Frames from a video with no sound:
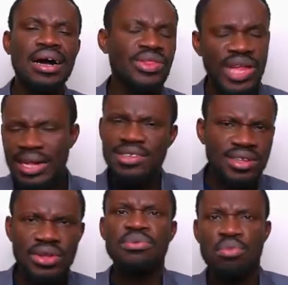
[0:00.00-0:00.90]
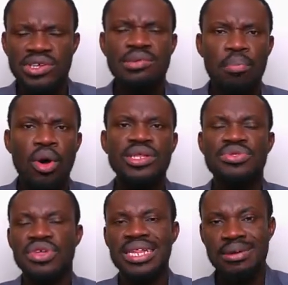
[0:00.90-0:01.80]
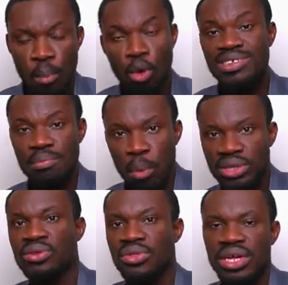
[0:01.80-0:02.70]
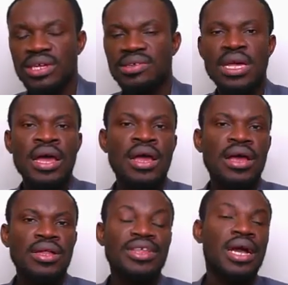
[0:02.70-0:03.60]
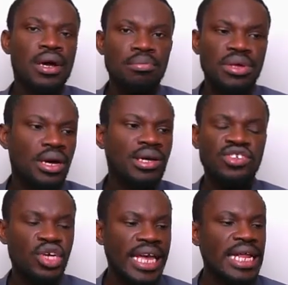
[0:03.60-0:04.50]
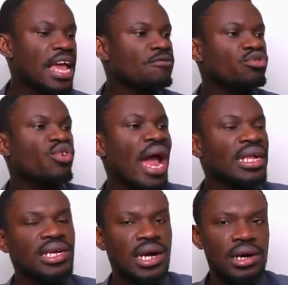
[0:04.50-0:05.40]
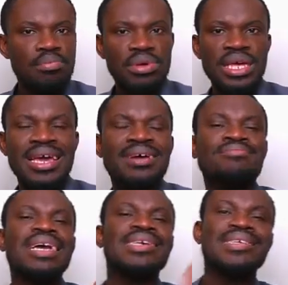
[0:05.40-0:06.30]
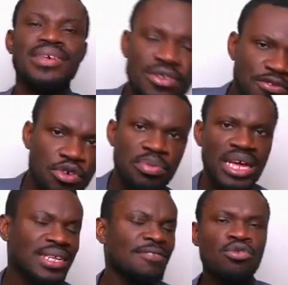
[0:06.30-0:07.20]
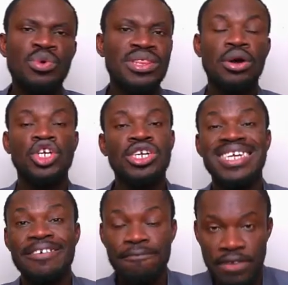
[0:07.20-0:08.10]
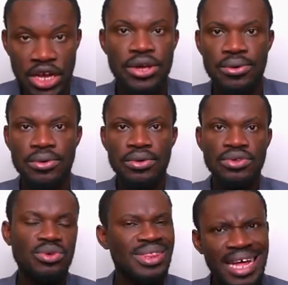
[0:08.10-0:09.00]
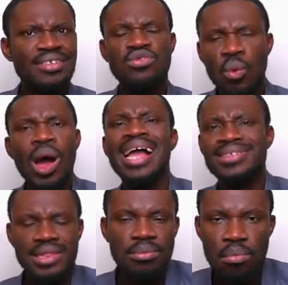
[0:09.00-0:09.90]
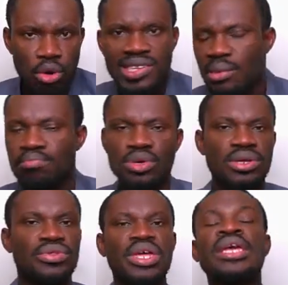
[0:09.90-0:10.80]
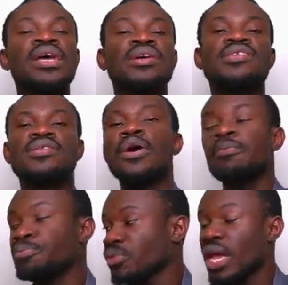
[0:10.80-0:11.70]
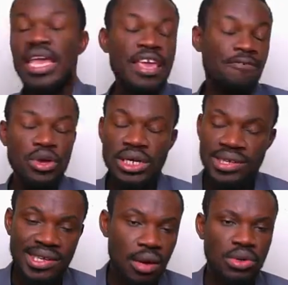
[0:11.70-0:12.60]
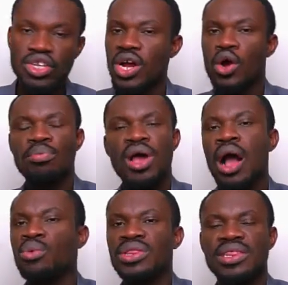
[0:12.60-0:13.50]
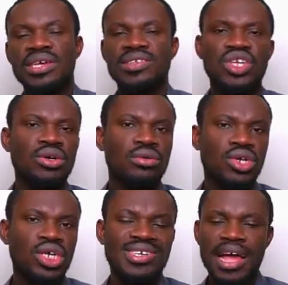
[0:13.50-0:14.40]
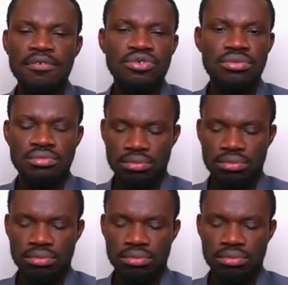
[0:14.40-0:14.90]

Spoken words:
that's not the most important thing. The most important thing is the copy, because you can even write a copy and make sales from that even without shooting a video. So that's why it's the most important thing. So if you need someone to help you out with this, you just have to